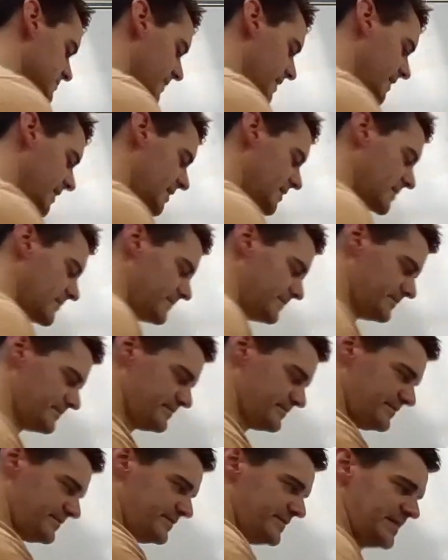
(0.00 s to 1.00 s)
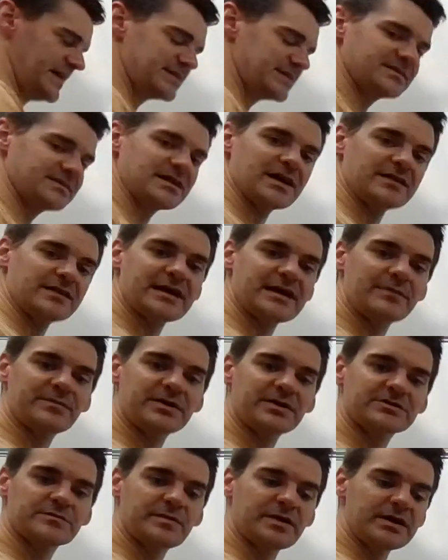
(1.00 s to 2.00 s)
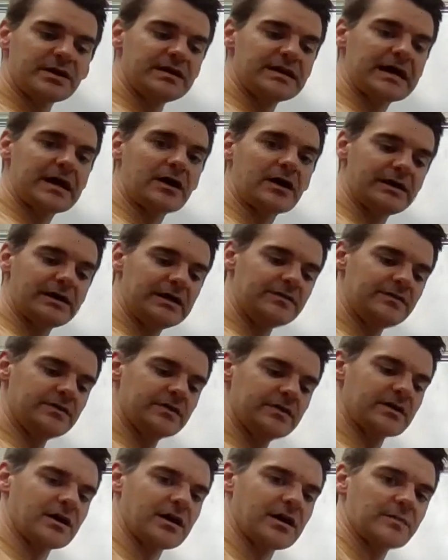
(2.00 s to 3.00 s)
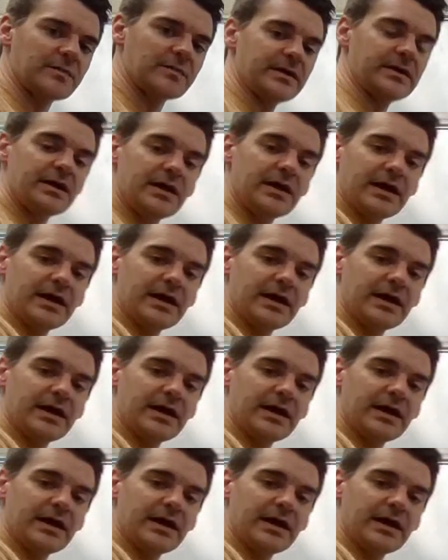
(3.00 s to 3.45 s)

made, that's not that much money now in the economy.